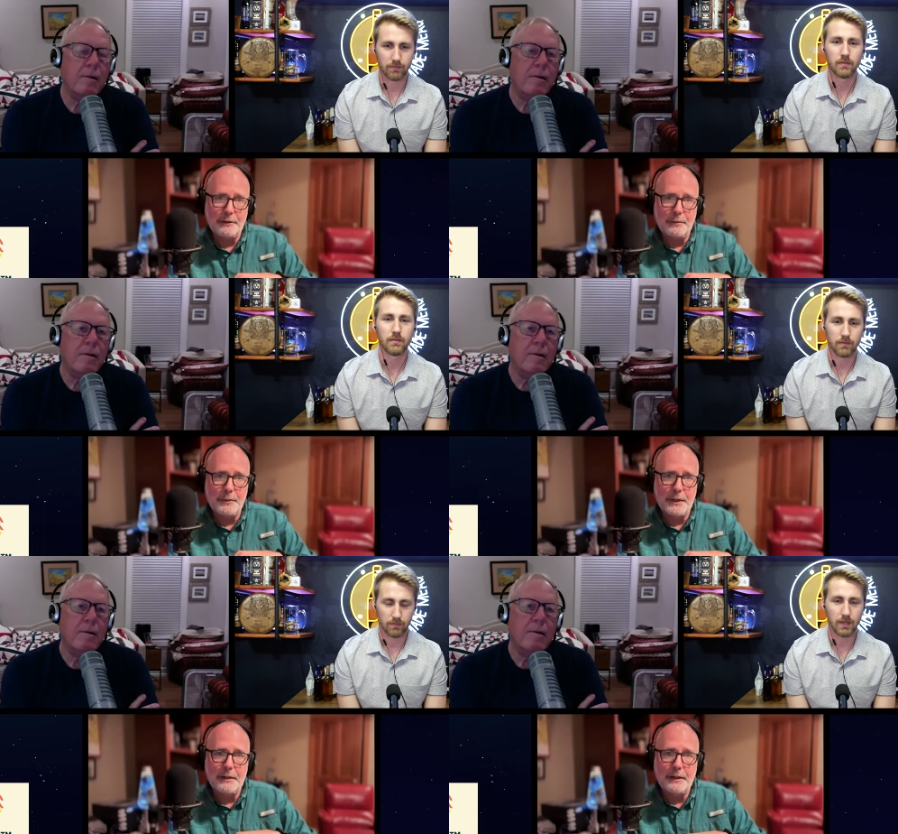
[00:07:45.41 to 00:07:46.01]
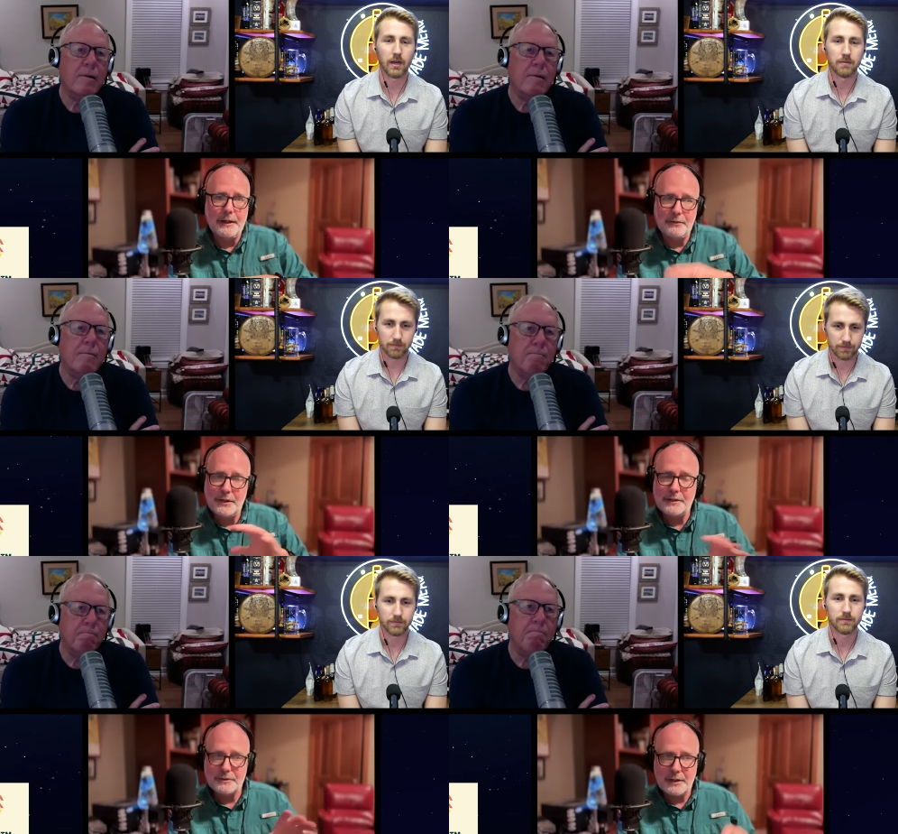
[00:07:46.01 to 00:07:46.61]
Speaker 1: a little bit. Yeah. And
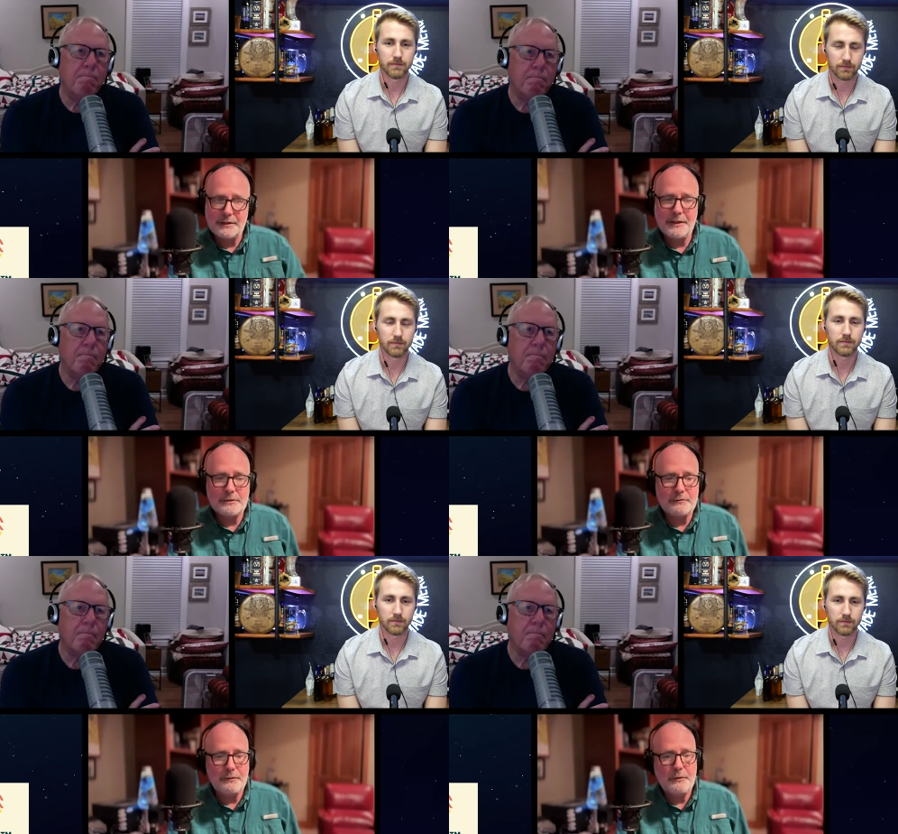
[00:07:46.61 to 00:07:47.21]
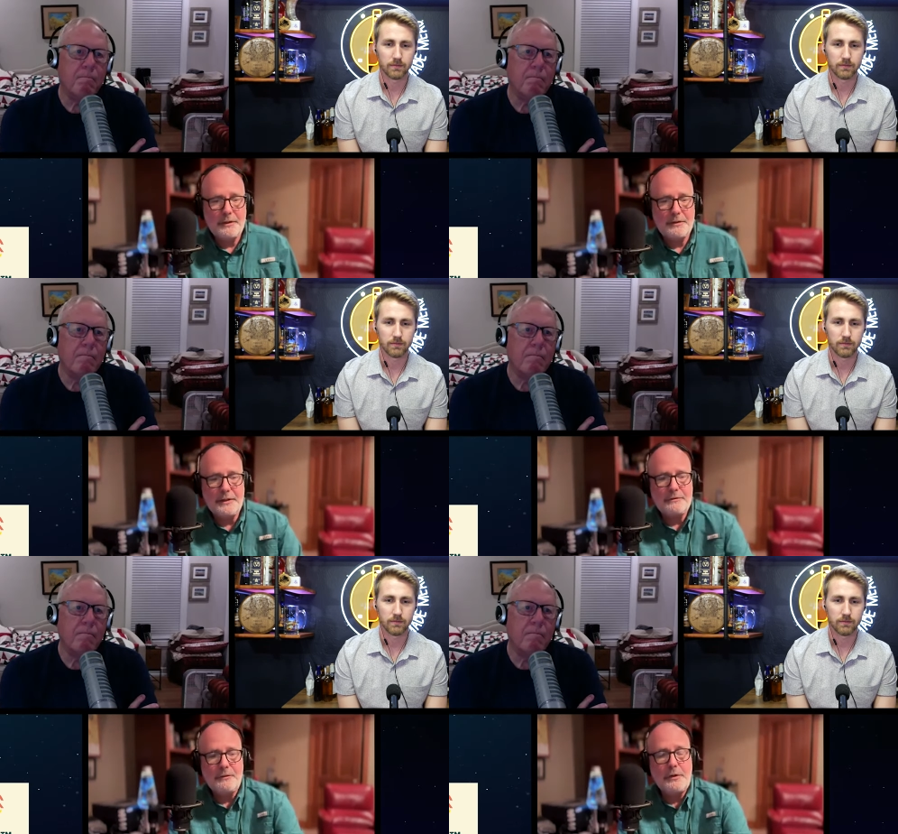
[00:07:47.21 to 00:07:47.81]
I think
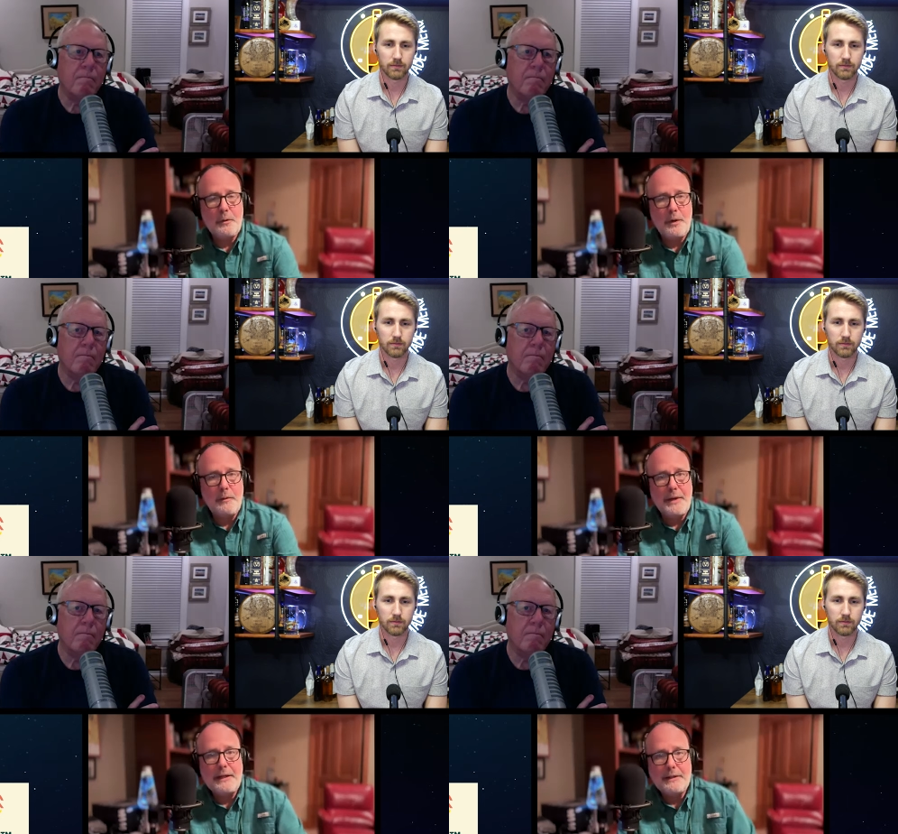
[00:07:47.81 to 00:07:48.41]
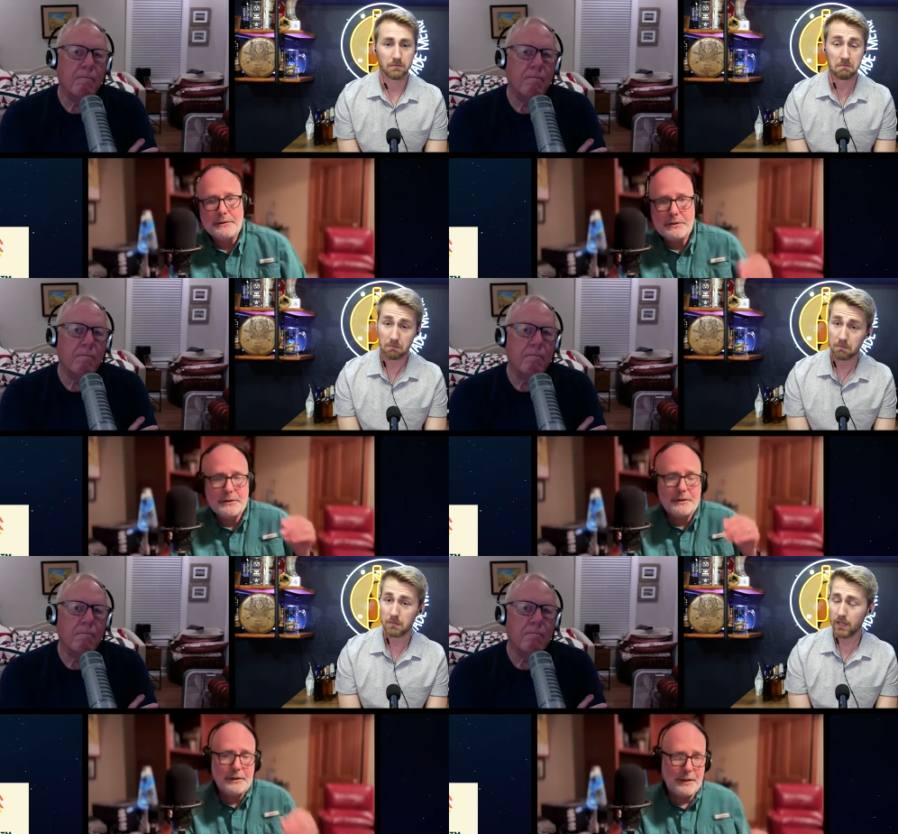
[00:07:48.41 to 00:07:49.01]
it's very well
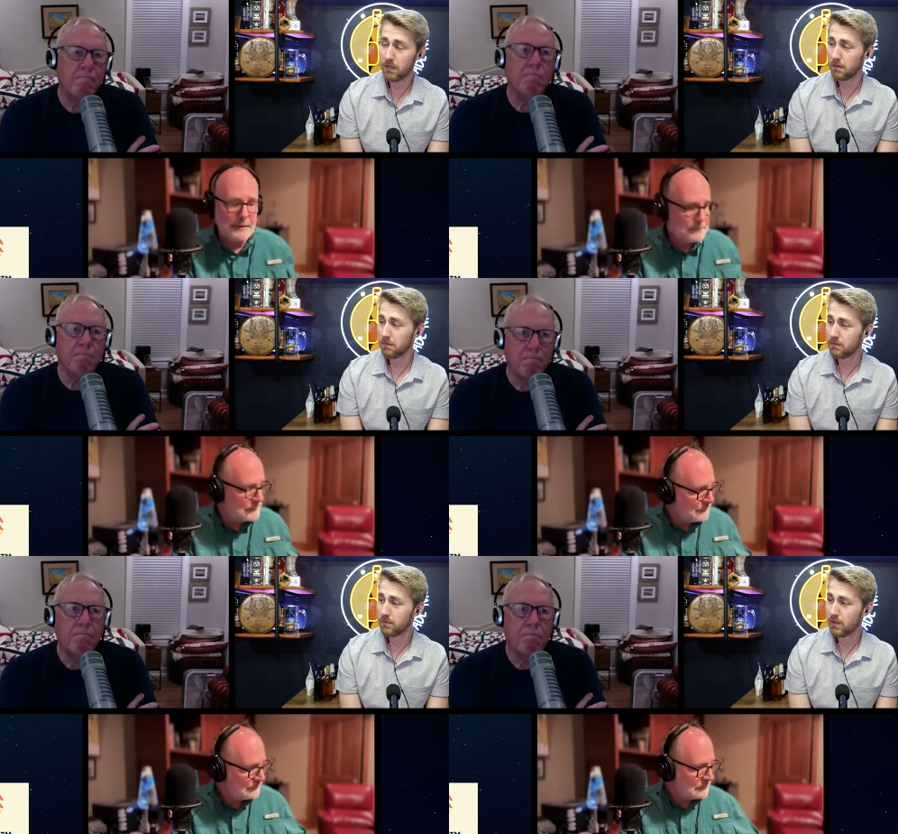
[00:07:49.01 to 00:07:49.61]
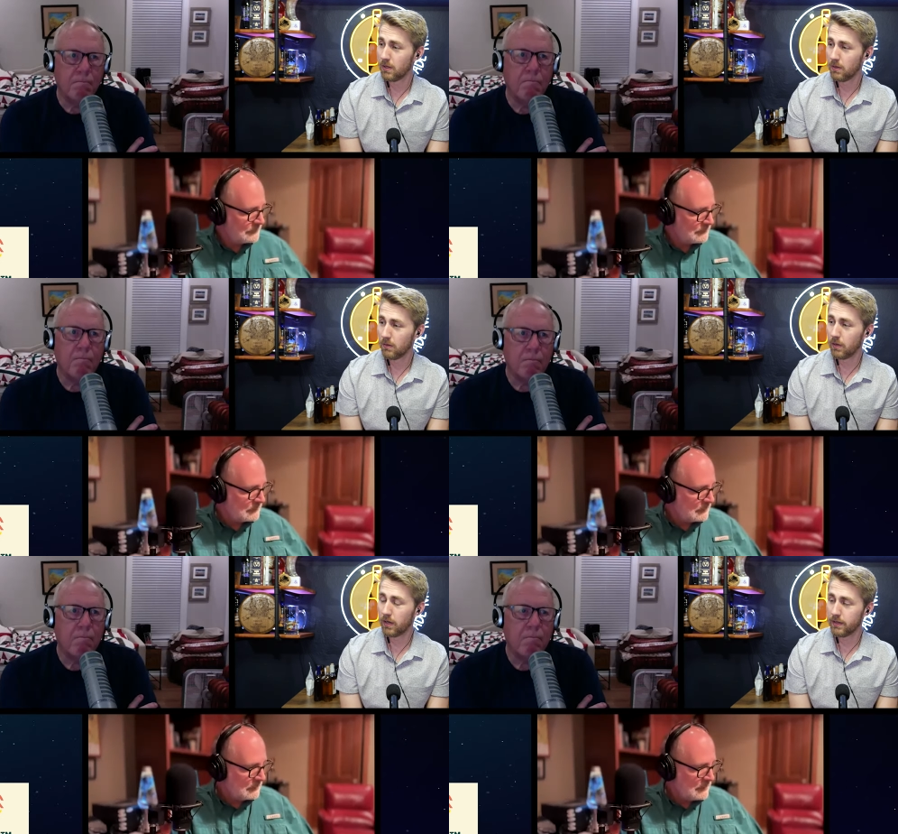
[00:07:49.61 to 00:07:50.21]
balanced.
Speaker 2: Thank you.
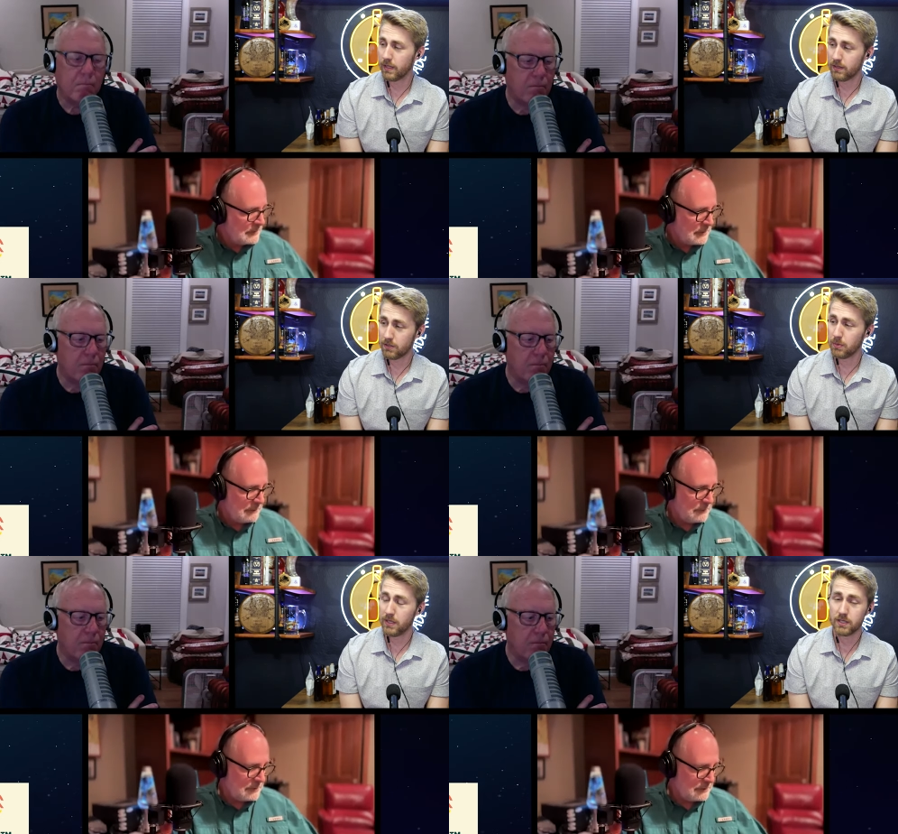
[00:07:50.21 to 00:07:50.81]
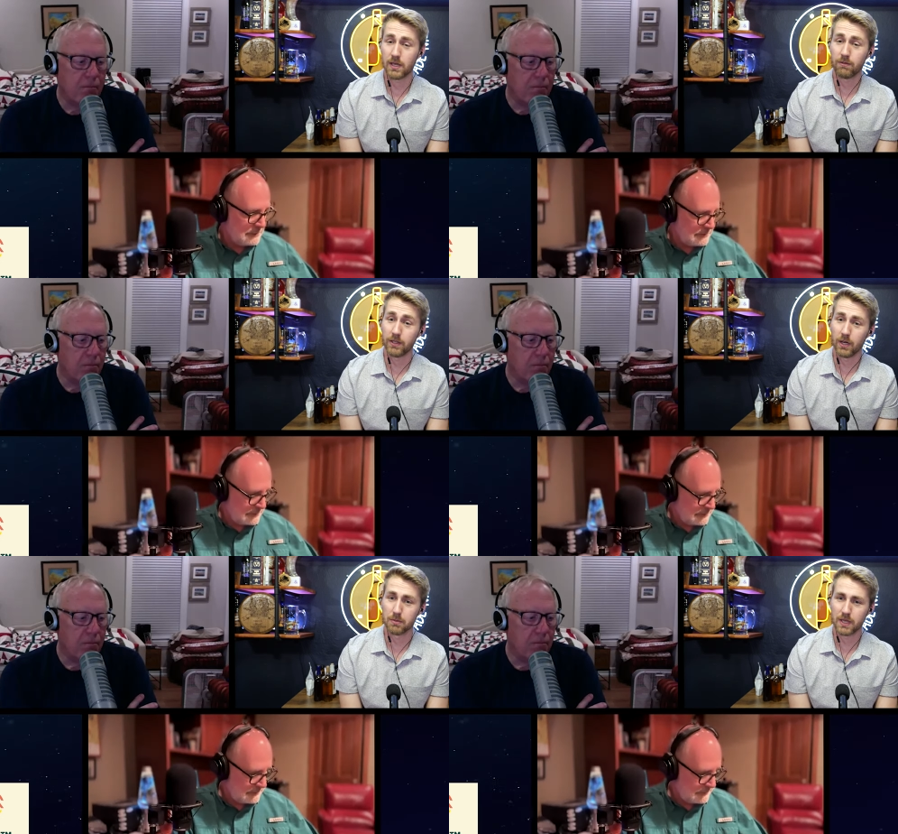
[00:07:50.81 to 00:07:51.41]
Well, the sweetness
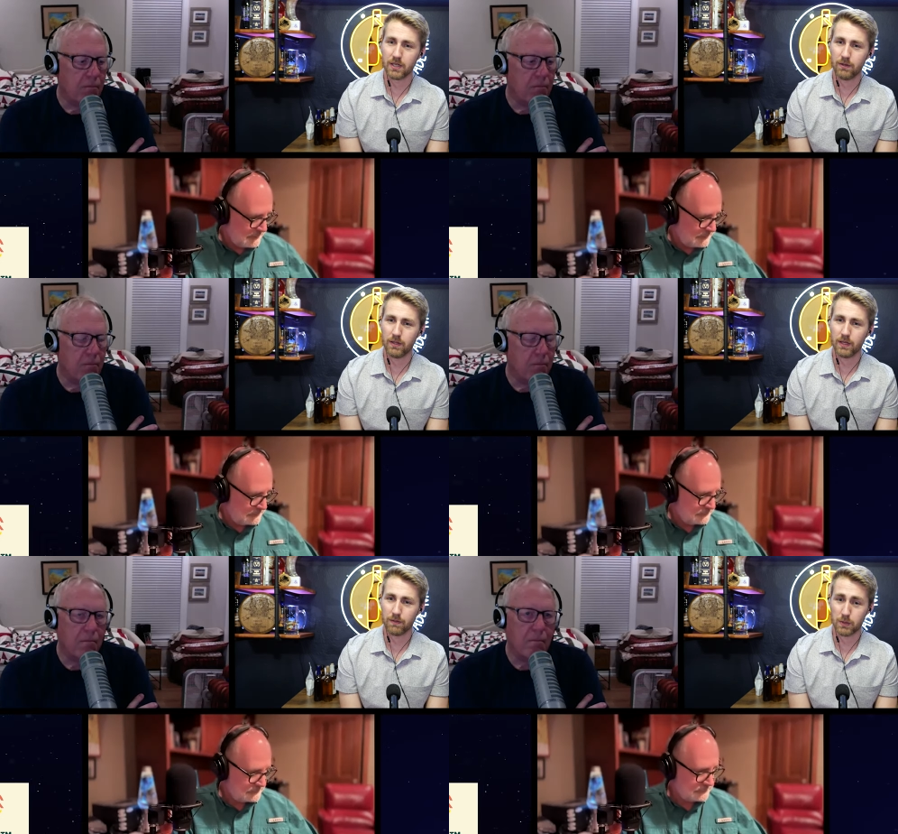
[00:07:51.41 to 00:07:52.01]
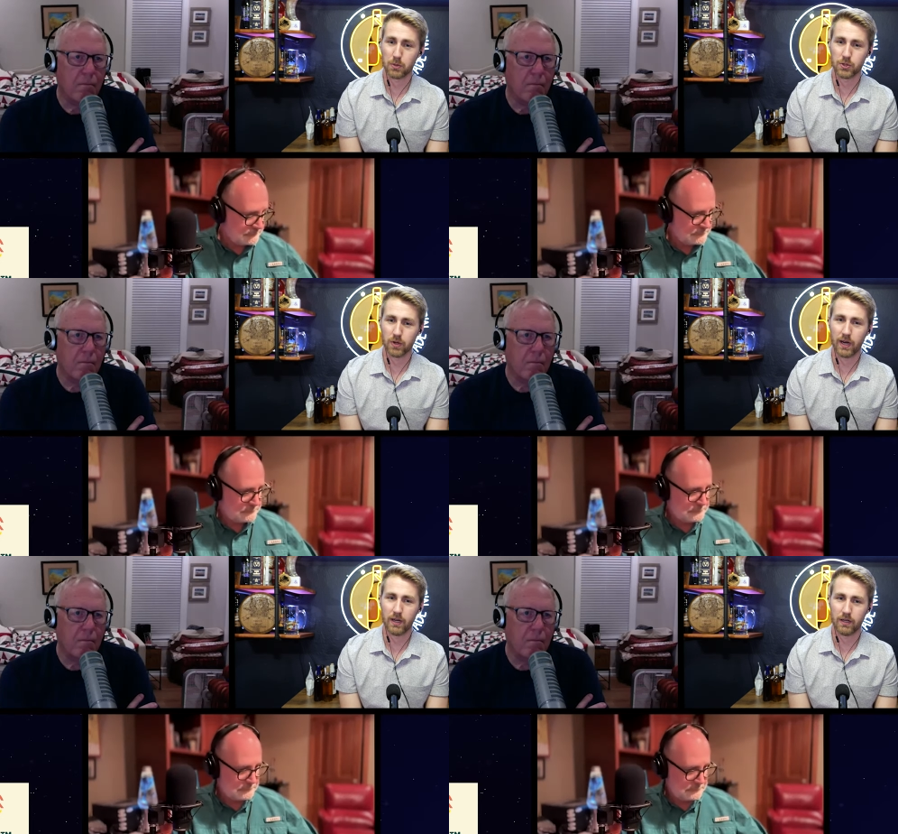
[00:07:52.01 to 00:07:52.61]
definitely helps. I do think if this were
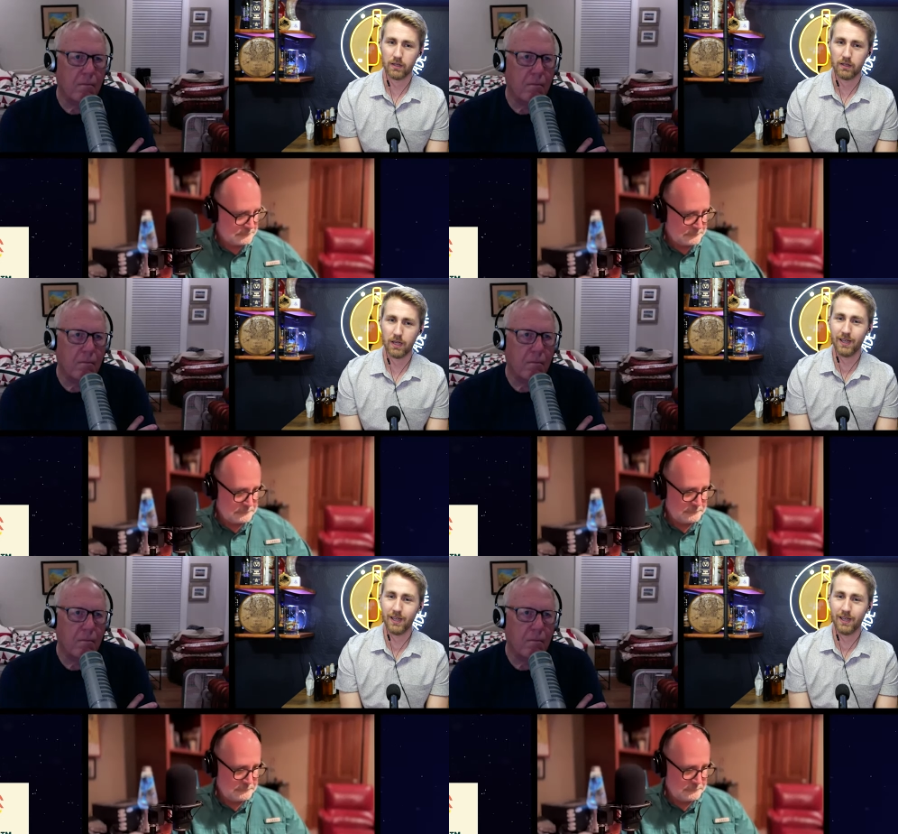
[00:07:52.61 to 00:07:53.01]
drier,